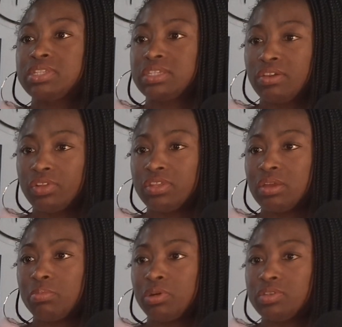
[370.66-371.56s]
was definitely
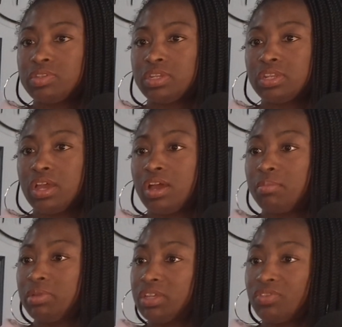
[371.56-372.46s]
that person.
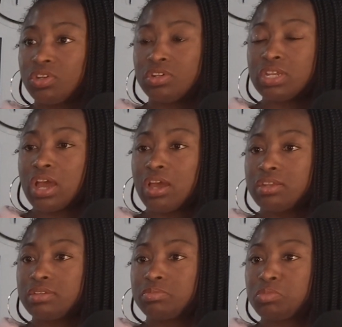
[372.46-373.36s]
Believe it or not,